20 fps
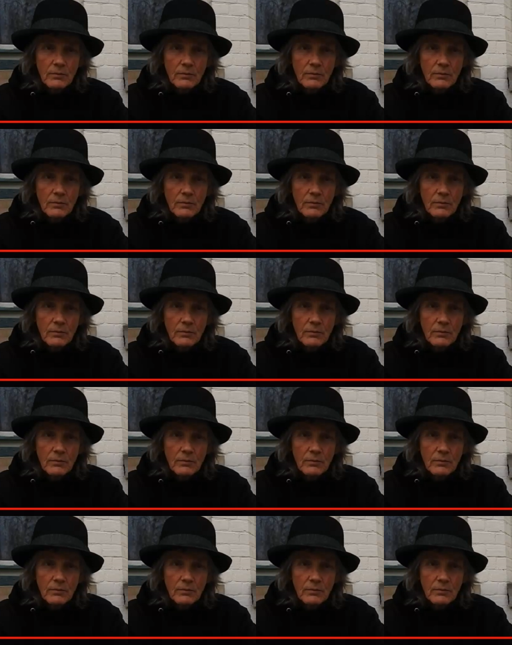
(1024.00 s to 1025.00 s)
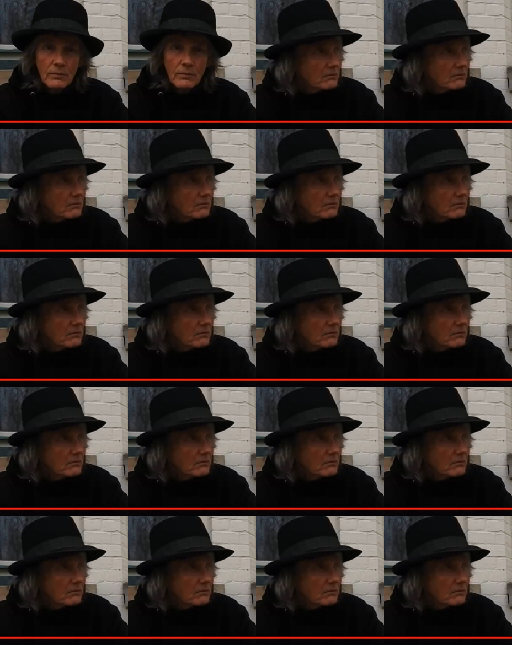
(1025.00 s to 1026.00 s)

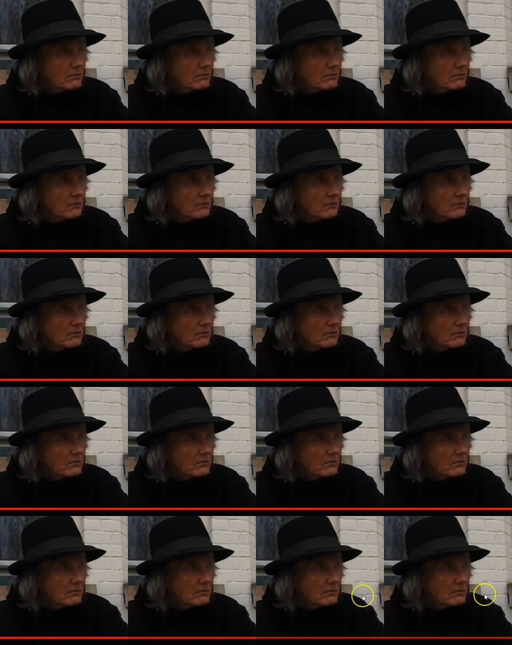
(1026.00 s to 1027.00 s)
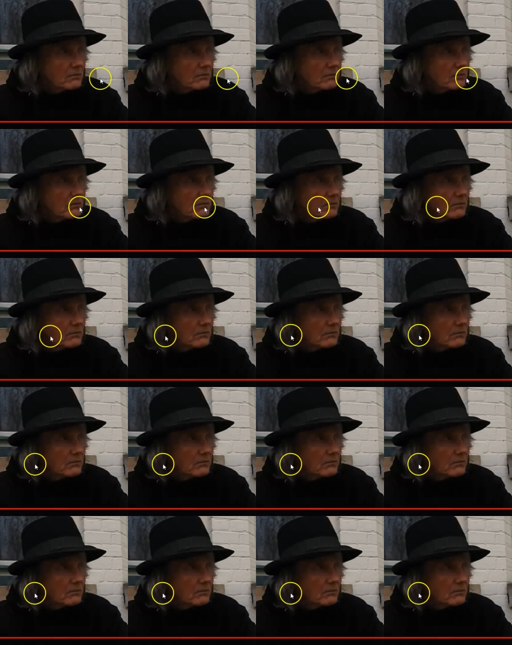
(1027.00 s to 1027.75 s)
(silence)